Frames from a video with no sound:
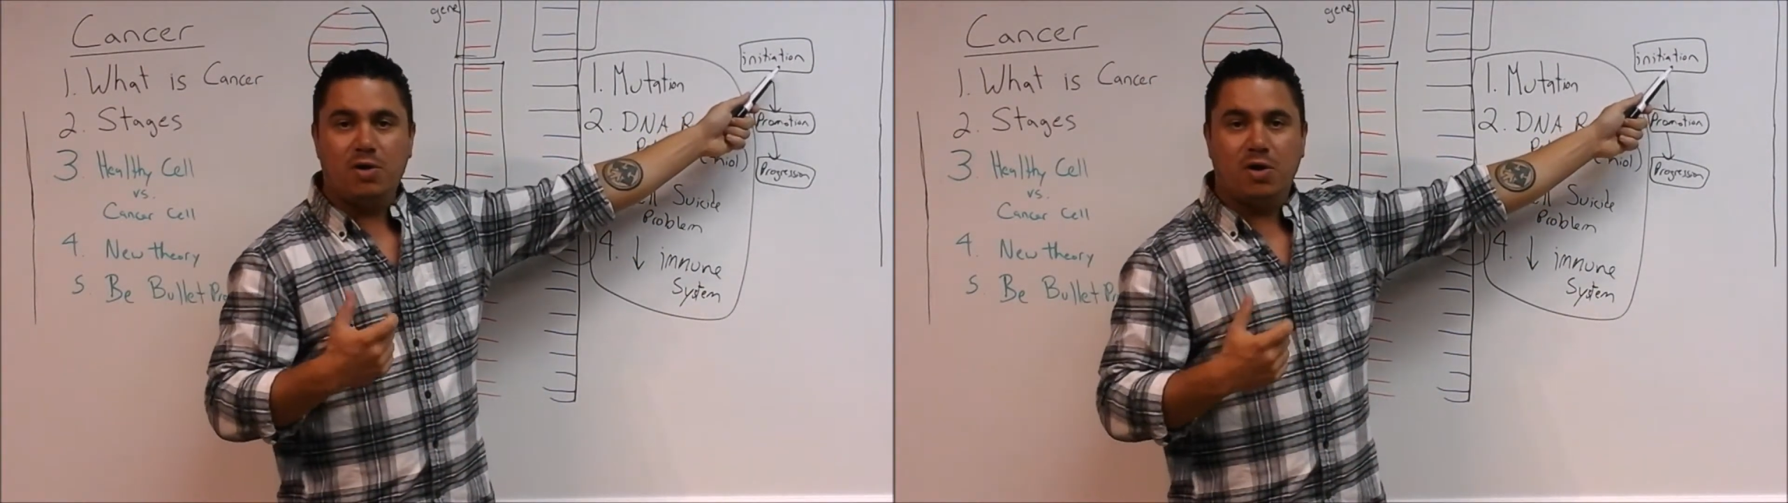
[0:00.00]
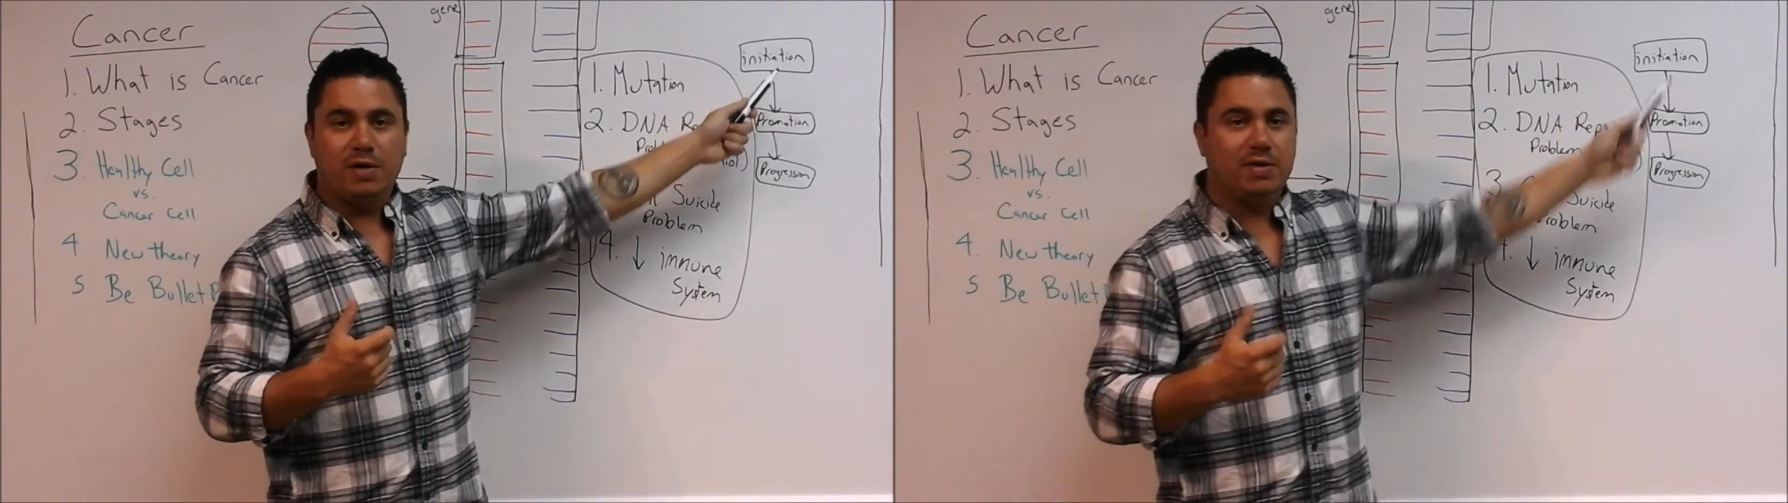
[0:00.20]

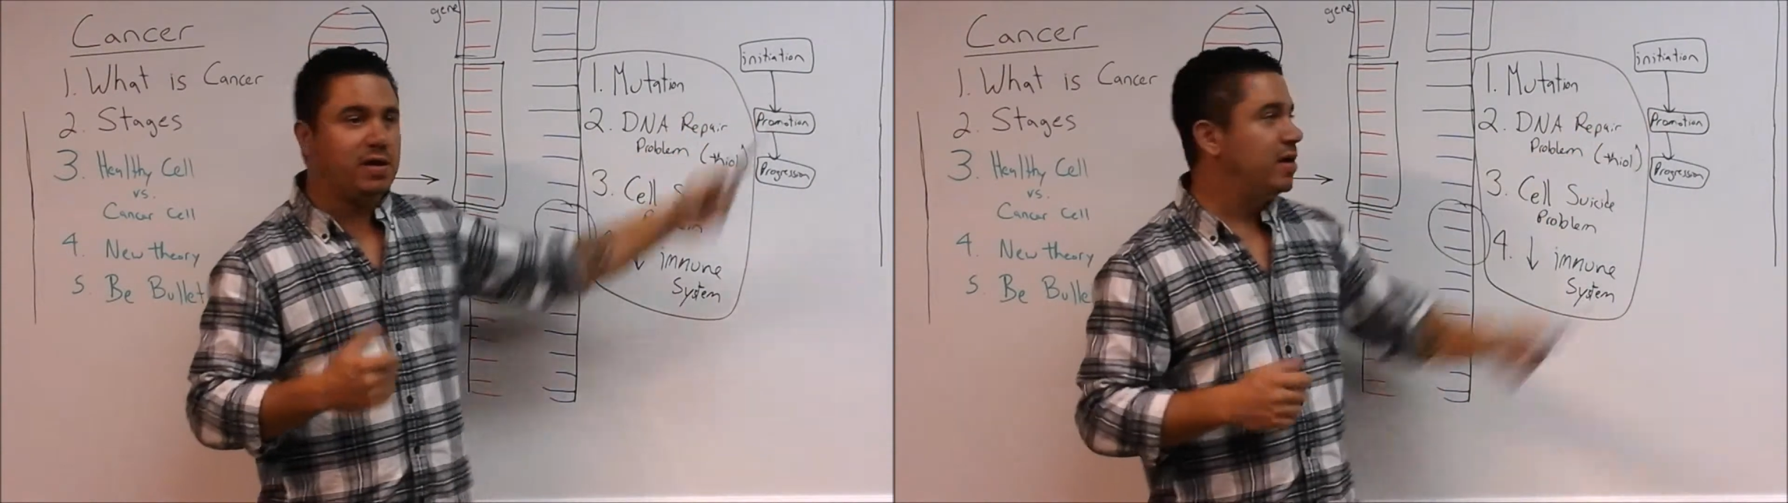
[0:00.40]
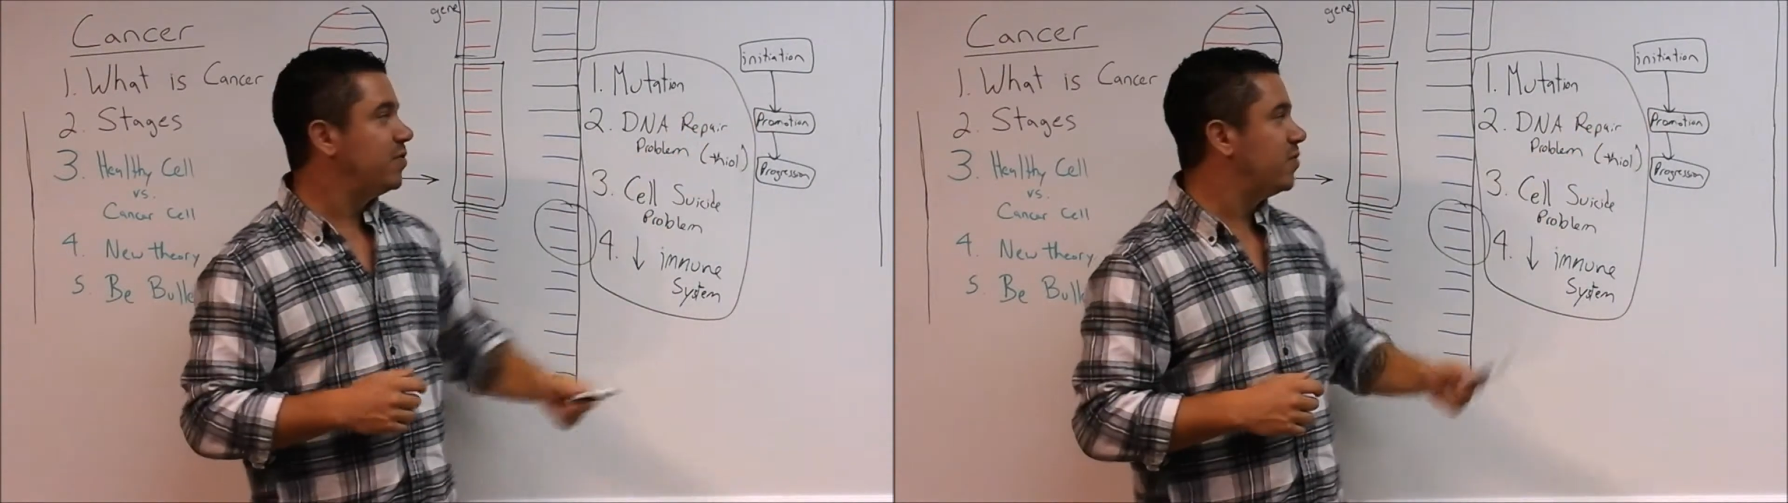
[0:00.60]
you create the
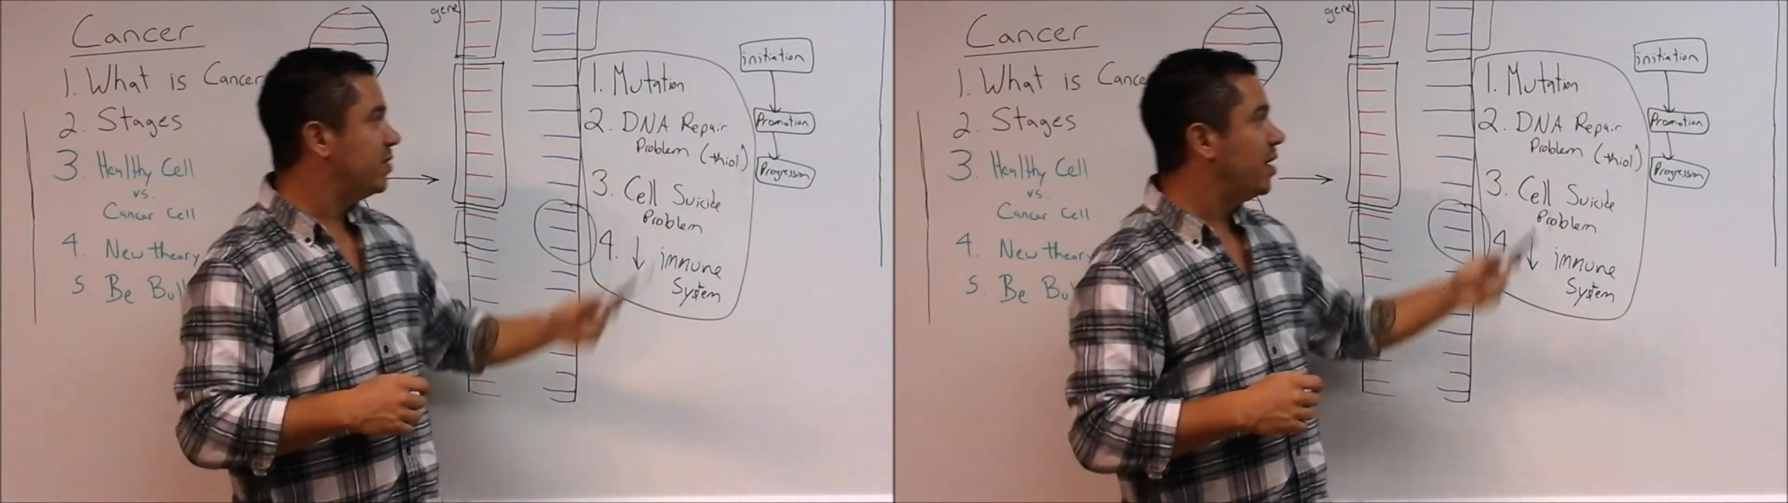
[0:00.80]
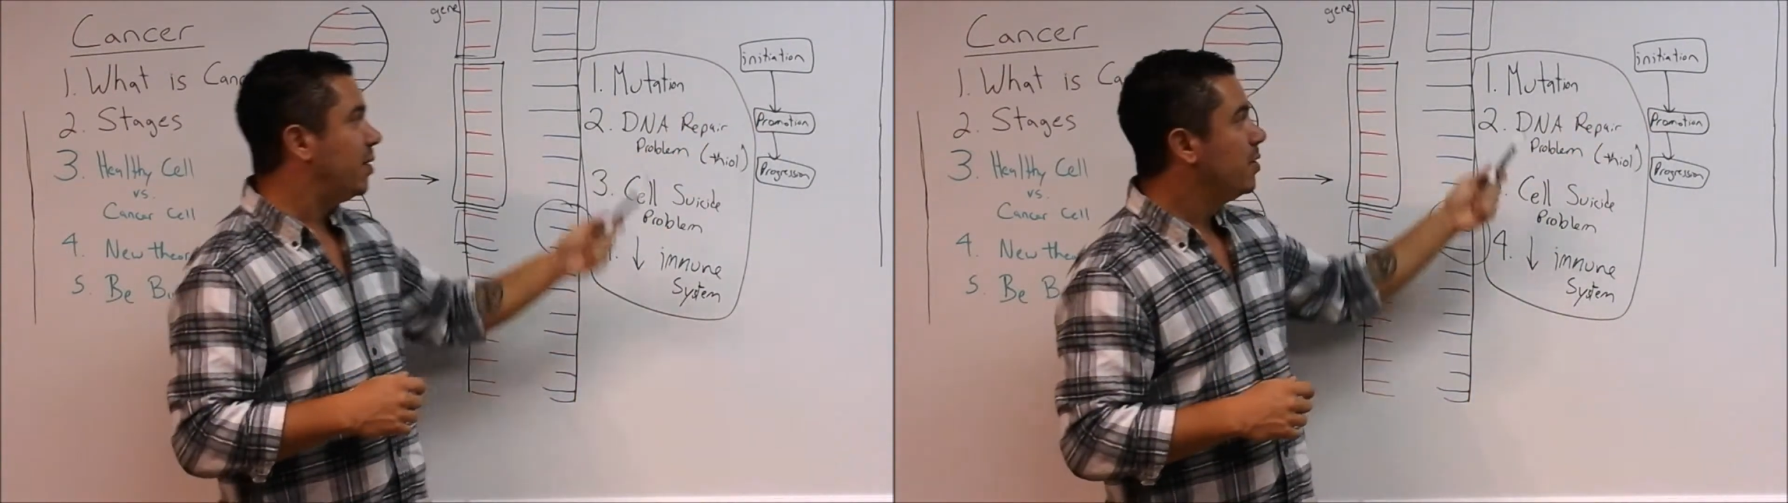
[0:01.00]
cancer
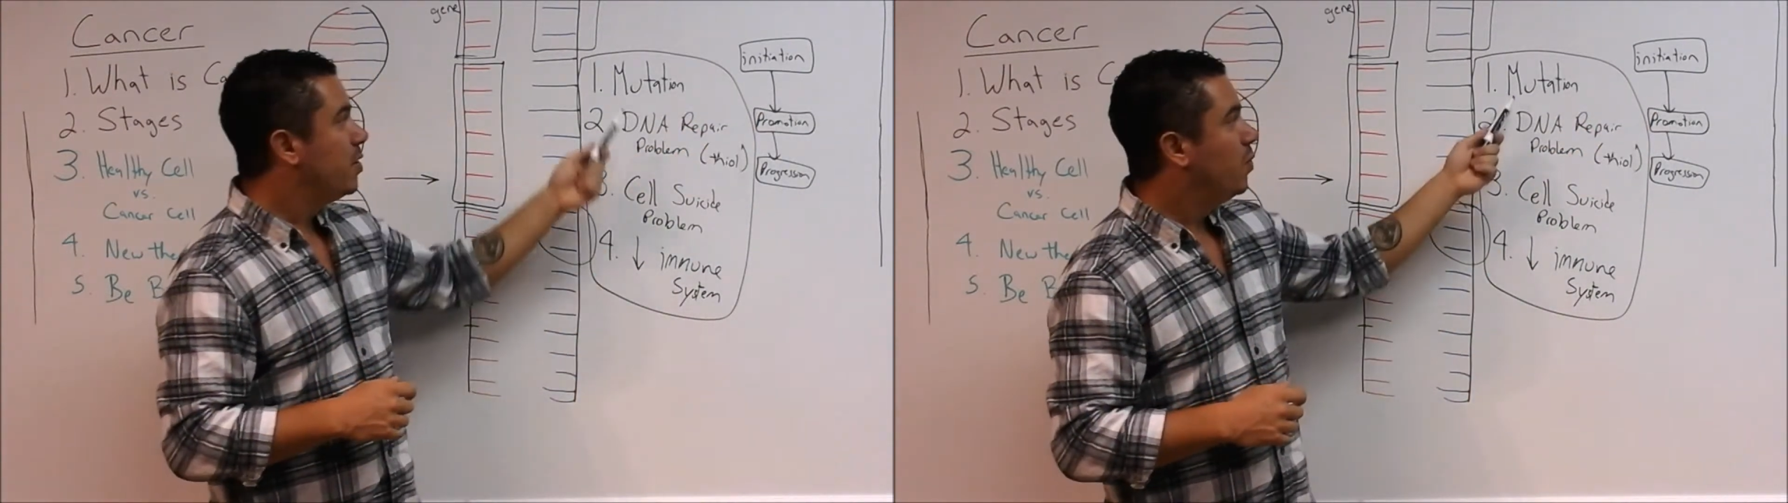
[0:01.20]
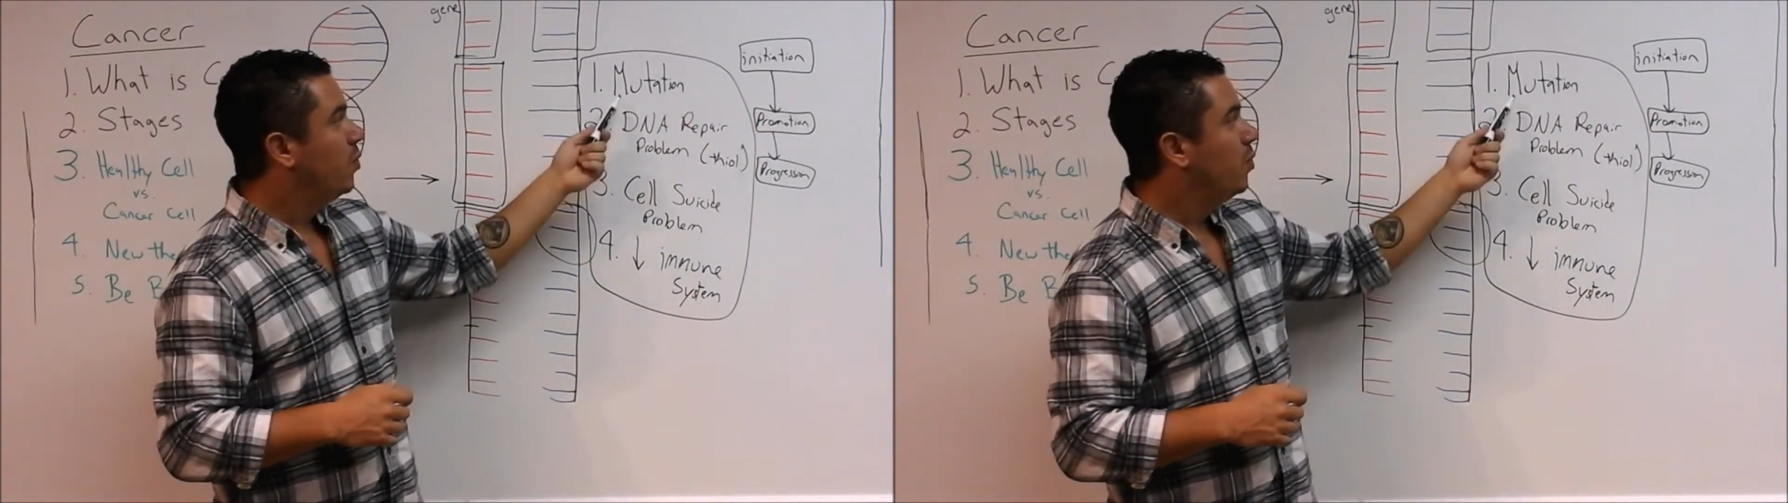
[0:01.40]
cell.